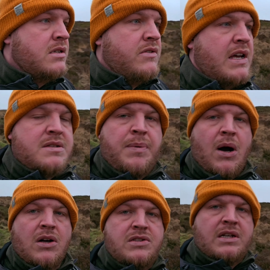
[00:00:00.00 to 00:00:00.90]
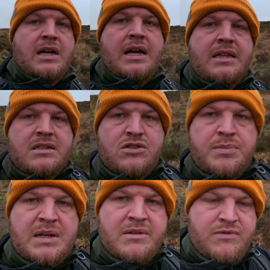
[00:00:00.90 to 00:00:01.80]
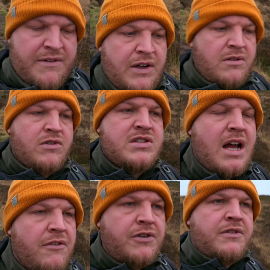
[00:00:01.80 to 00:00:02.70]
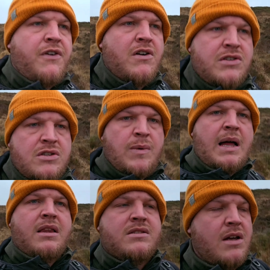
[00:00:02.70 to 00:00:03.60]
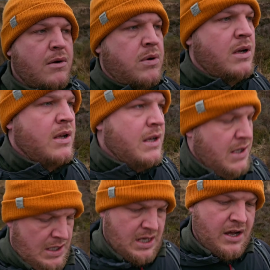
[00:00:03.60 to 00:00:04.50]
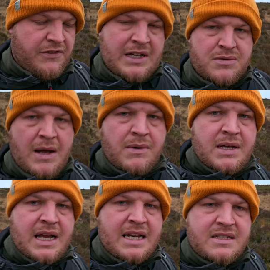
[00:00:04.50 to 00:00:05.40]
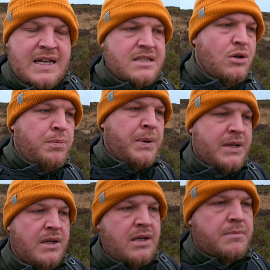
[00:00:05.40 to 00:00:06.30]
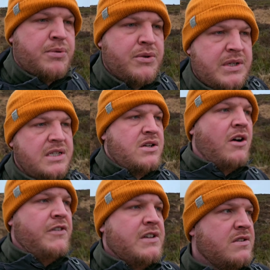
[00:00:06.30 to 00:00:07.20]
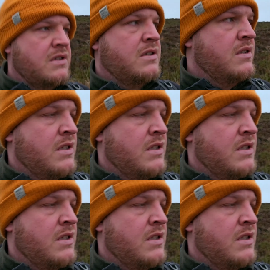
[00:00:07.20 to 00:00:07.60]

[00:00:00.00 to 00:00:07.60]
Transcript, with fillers: It's a great spot, and uh, there should be a river that runs down through the forest as well, so hopefully that's where we can kind of set up and brew these coffees.